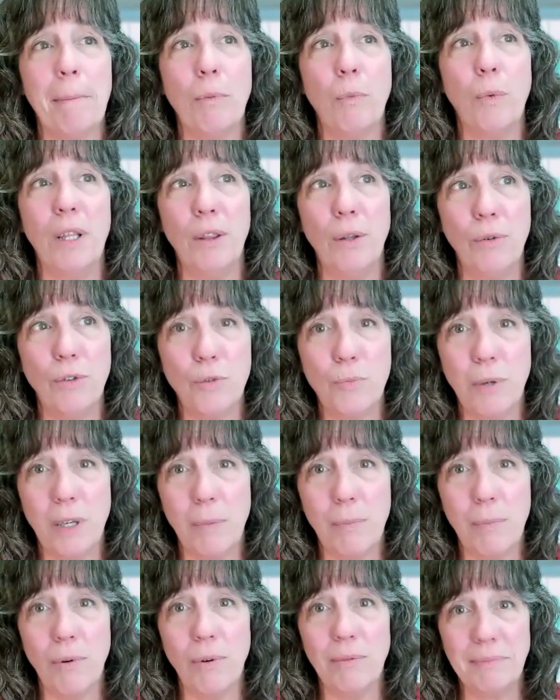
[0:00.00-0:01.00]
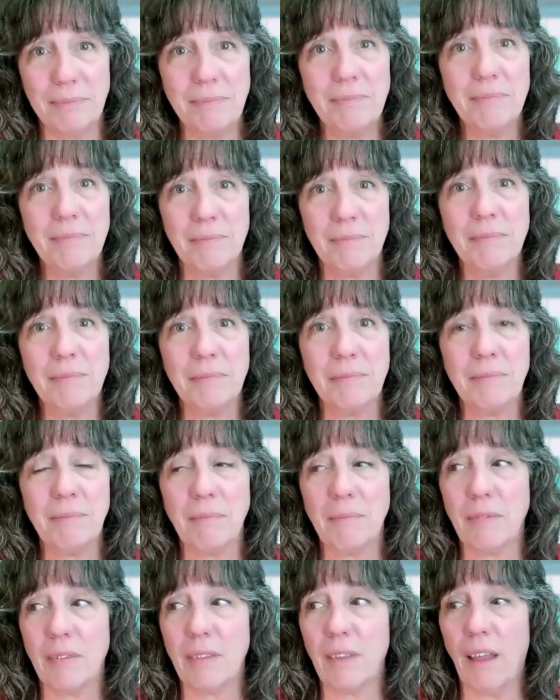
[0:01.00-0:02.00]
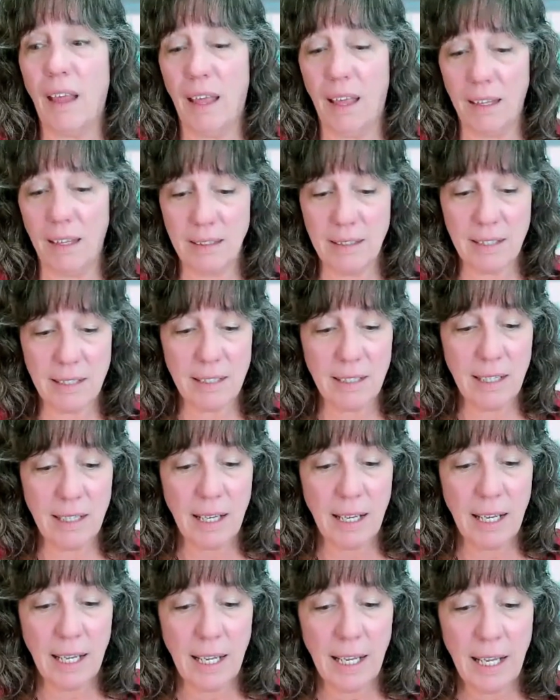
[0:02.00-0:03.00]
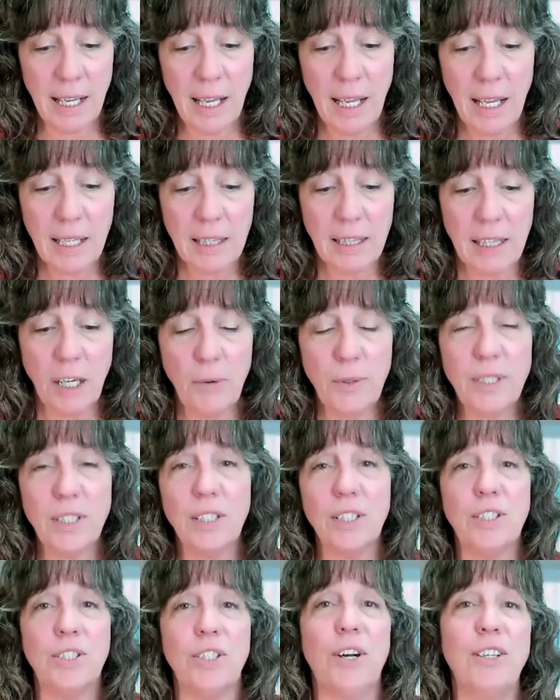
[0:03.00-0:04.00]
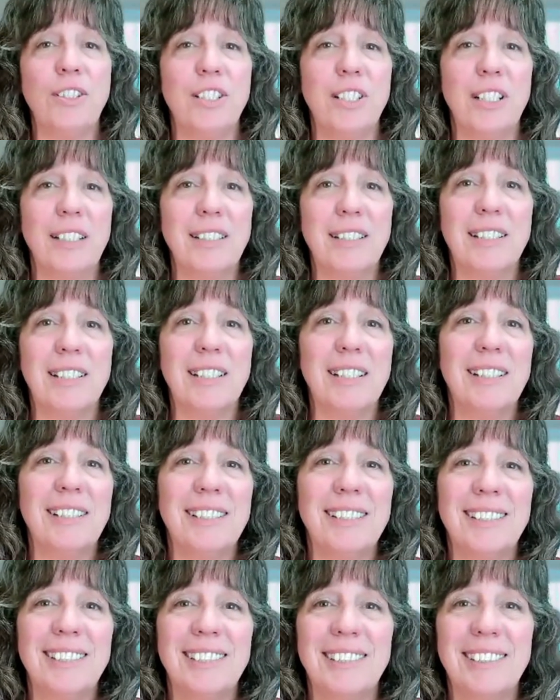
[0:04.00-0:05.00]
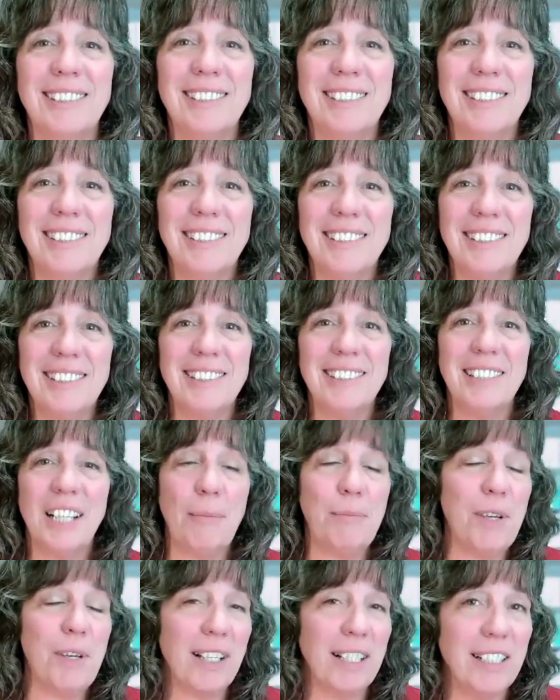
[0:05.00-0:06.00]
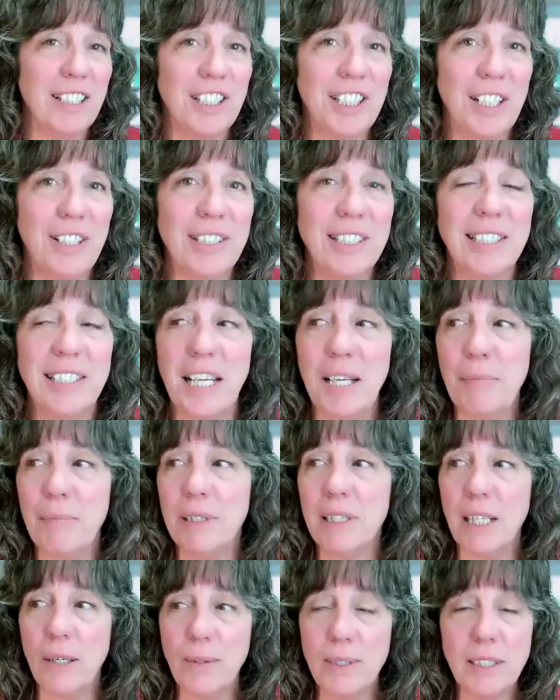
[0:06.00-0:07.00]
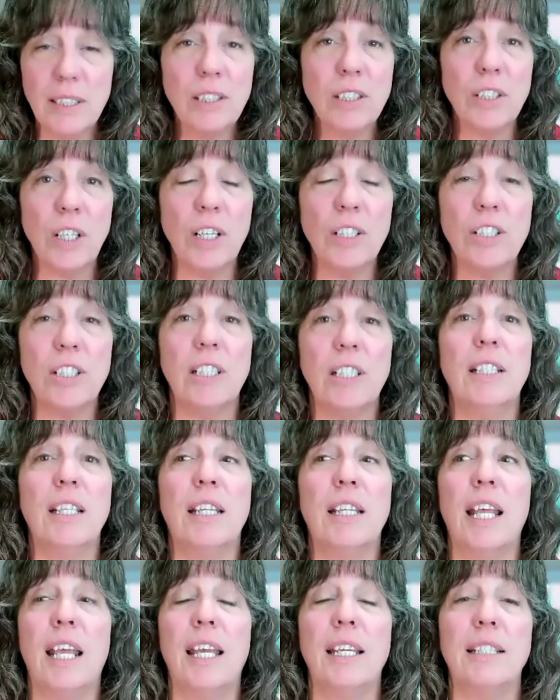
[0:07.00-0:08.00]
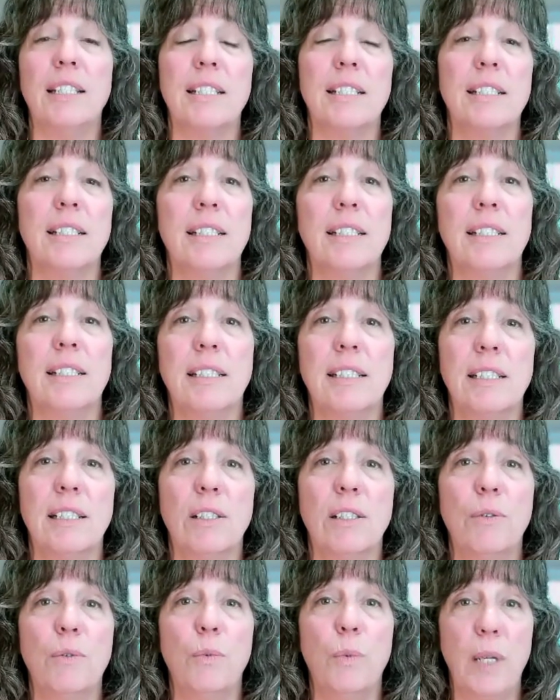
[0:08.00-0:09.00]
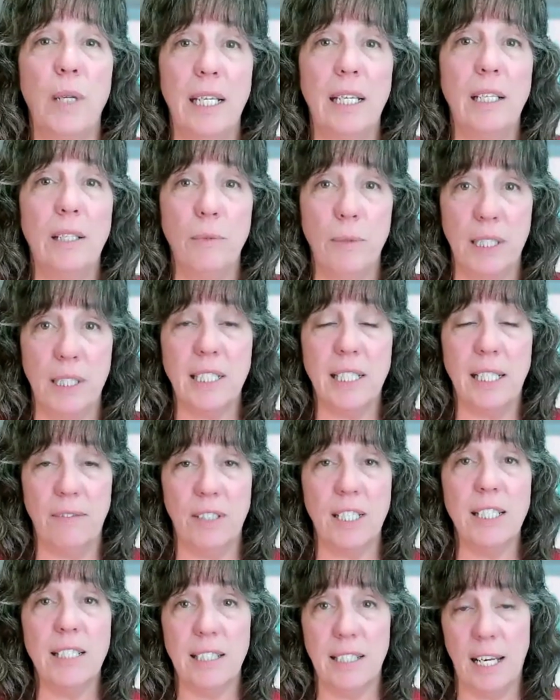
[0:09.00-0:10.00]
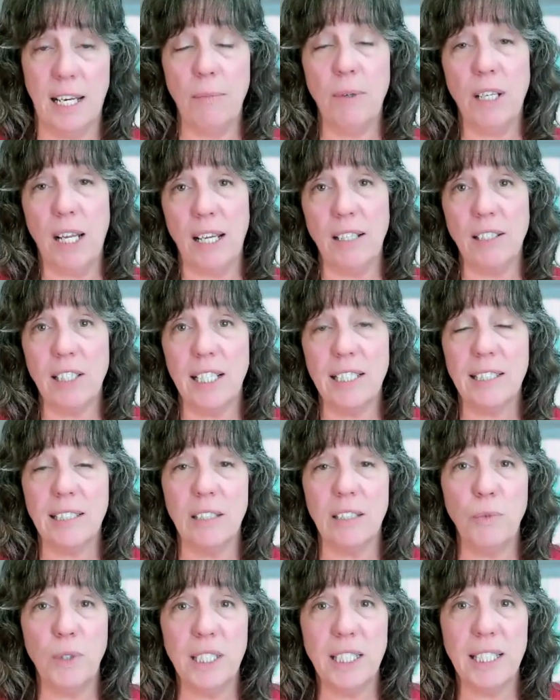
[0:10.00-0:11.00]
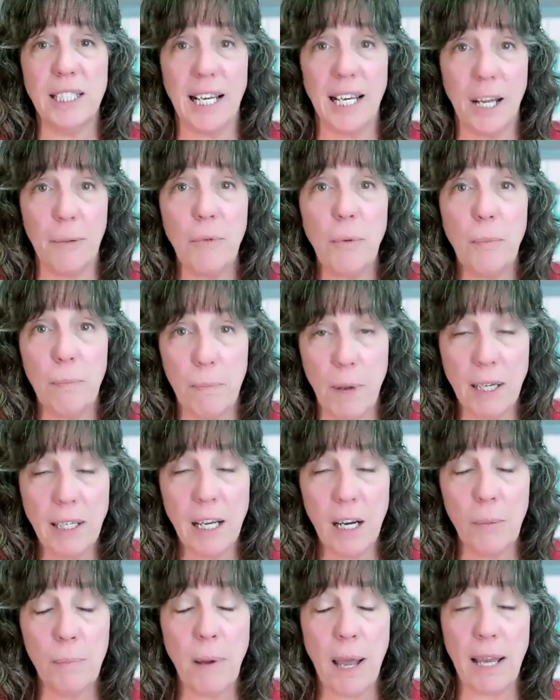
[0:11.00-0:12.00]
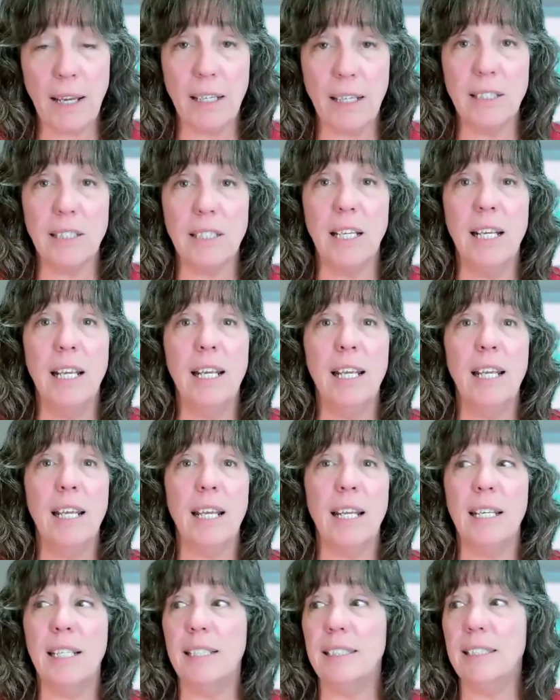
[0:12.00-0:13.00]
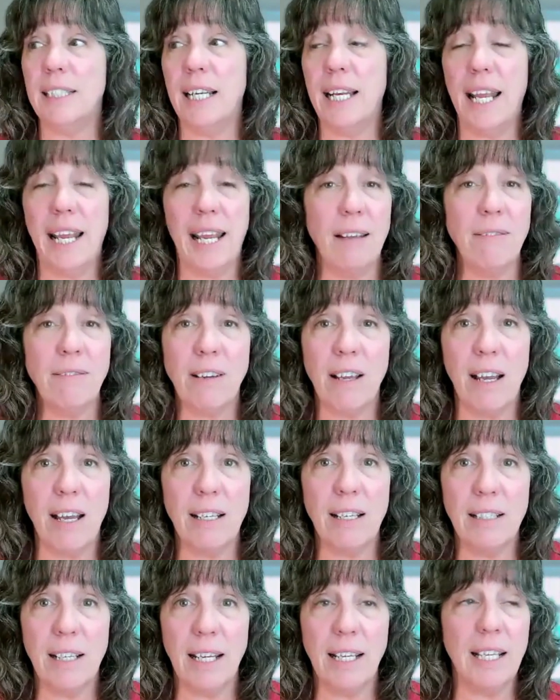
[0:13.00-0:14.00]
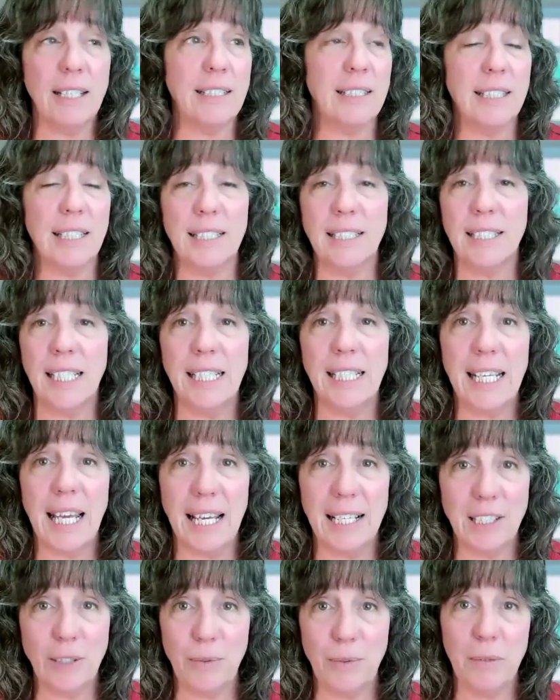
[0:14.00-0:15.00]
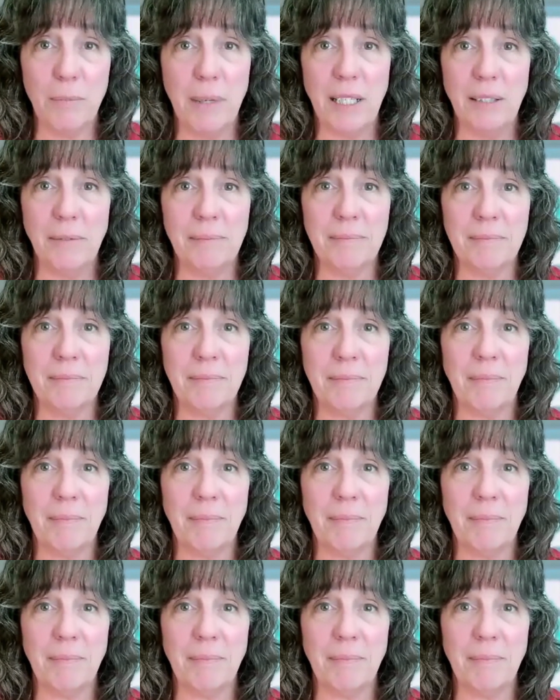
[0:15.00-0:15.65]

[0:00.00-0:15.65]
we lose people. And there was a sergeant, I'm not going to share his name, but there was a sergeant that we received his name and address and we sent him a, a care package and he said, "Hey, I've got I got 16 guys with me,